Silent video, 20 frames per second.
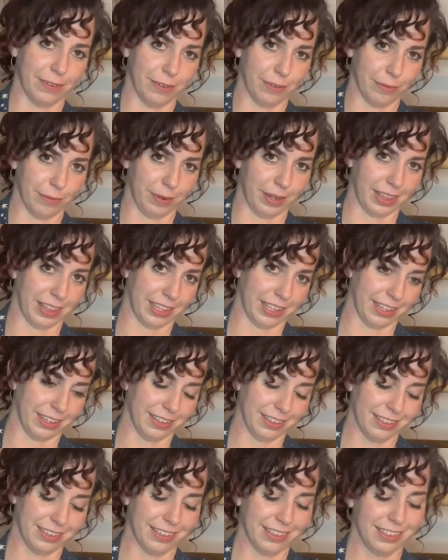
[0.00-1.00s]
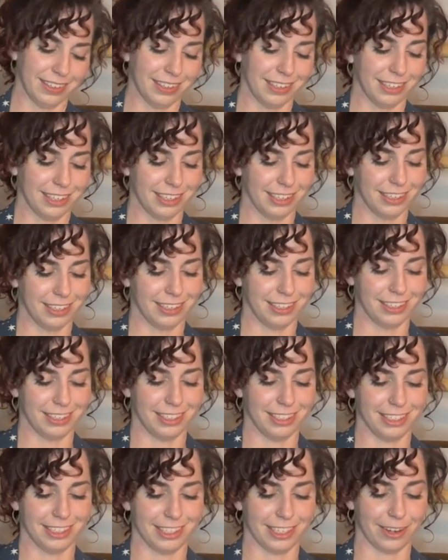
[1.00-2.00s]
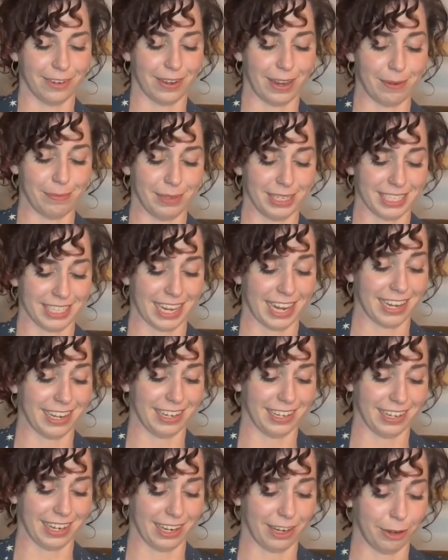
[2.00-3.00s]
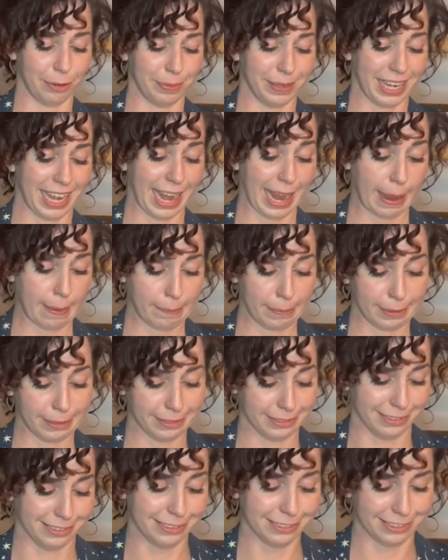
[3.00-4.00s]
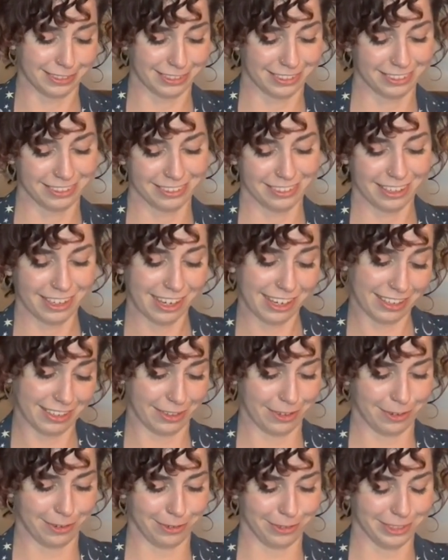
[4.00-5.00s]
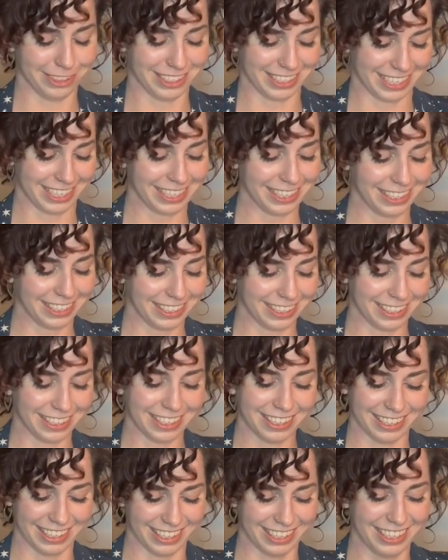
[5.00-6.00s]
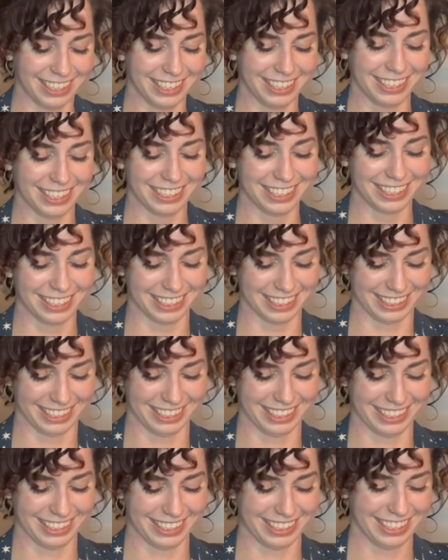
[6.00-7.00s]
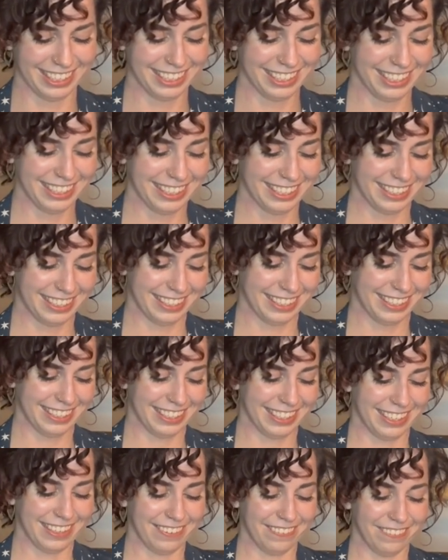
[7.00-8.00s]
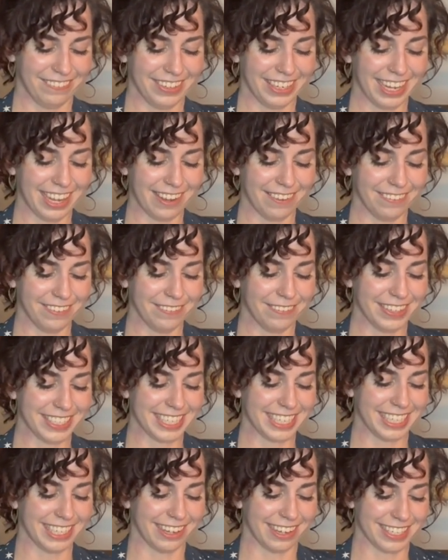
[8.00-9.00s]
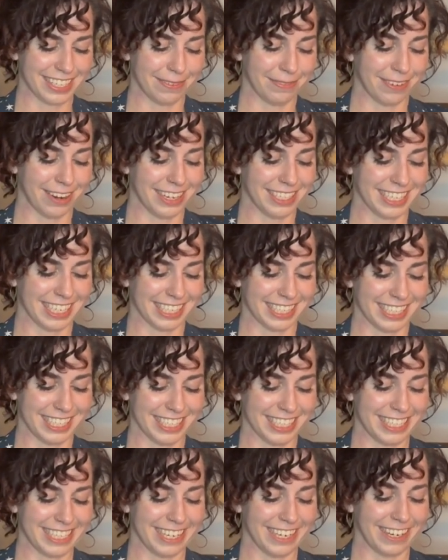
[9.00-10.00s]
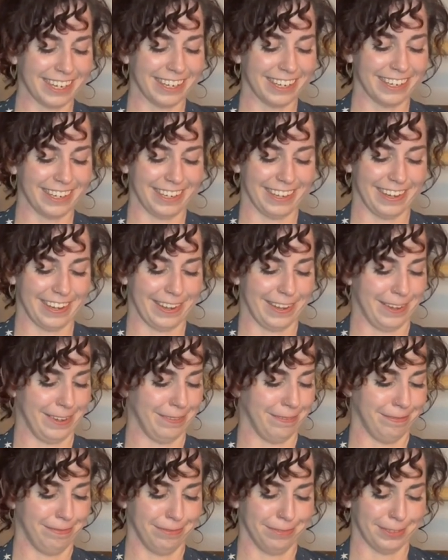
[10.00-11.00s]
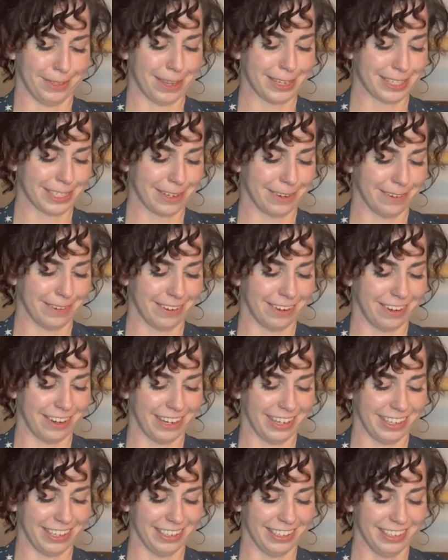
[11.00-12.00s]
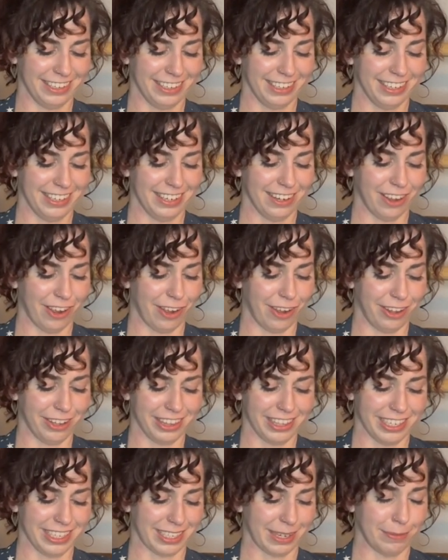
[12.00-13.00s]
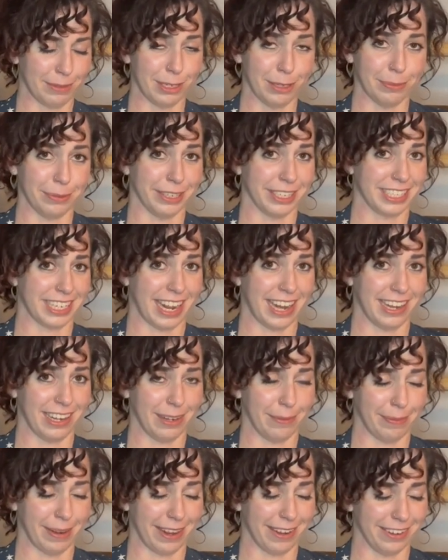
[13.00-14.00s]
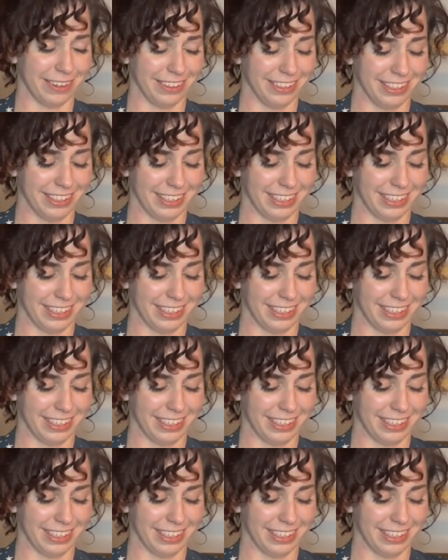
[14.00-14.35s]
with it. So I'm excited. I hope it happens. We'll see. But yeah, I'll be busy. Lots of projects this year. Lots going on. All things I'm super excited about.